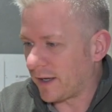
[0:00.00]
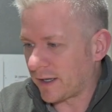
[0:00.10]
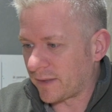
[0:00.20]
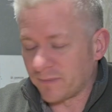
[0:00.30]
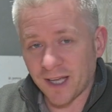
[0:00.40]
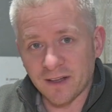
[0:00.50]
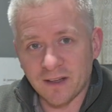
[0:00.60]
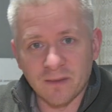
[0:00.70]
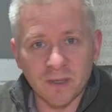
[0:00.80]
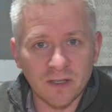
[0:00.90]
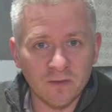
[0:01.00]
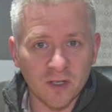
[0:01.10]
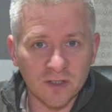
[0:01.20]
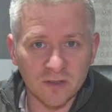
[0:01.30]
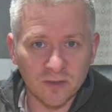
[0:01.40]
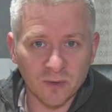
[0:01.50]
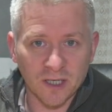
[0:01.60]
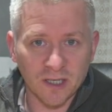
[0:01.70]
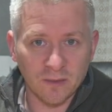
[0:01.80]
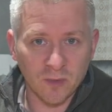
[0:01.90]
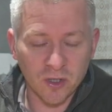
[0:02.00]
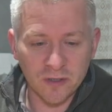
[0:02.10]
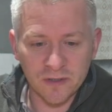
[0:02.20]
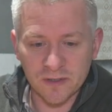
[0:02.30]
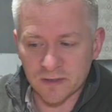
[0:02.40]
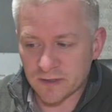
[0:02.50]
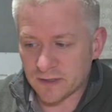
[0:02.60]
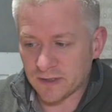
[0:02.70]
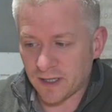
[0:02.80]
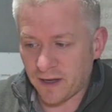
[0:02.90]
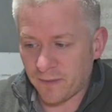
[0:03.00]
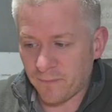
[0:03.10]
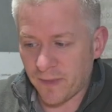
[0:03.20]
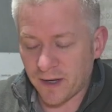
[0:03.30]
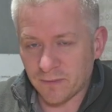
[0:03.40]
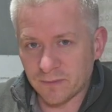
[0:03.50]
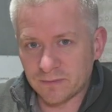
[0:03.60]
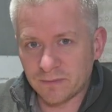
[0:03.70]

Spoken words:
Now that they've been converted to monos and I'm